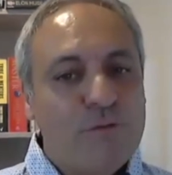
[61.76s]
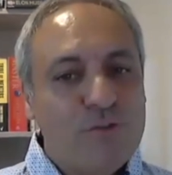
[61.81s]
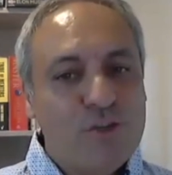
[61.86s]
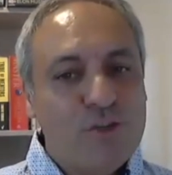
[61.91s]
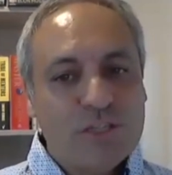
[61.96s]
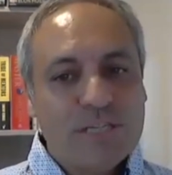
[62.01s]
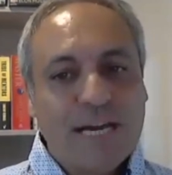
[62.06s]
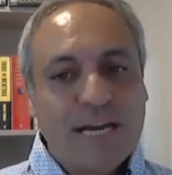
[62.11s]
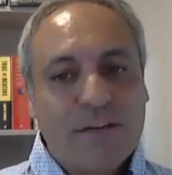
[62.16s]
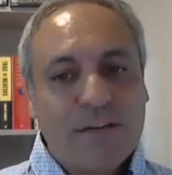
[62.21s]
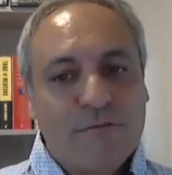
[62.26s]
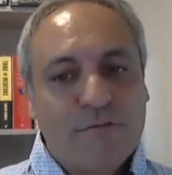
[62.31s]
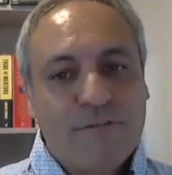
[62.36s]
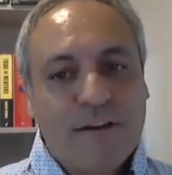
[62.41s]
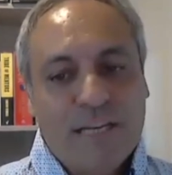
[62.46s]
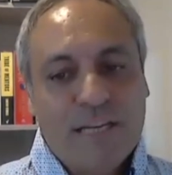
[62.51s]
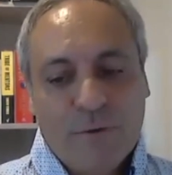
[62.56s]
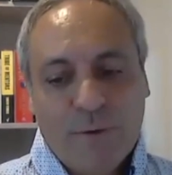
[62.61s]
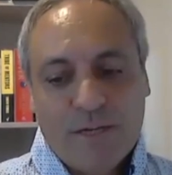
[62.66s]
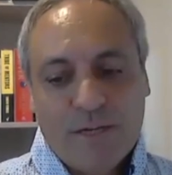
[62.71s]
just had a
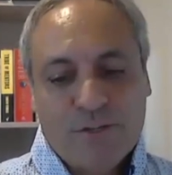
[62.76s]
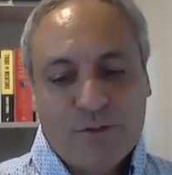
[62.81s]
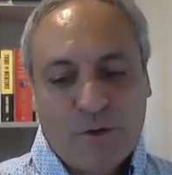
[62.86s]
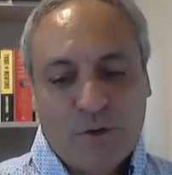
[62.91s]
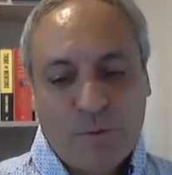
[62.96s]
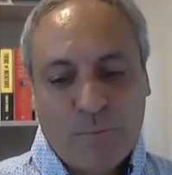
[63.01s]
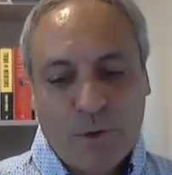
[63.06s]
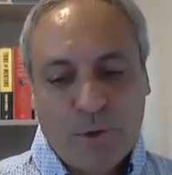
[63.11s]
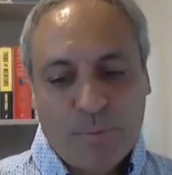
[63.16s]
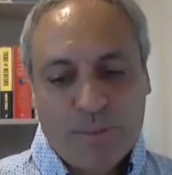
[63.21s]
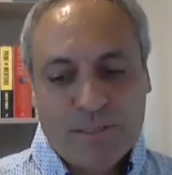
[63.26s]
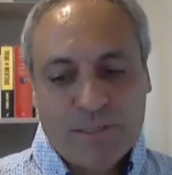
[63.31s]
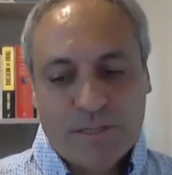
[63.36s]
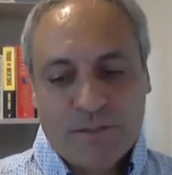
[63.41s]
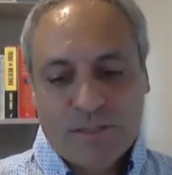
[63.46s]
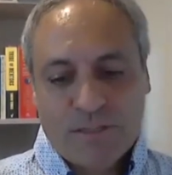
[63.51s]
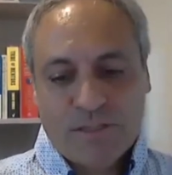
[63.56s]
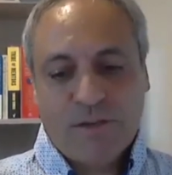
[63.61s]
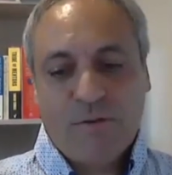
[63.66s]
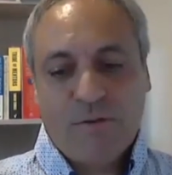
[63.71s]
valuation on a property.
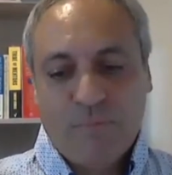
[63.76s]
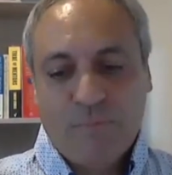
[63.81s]
So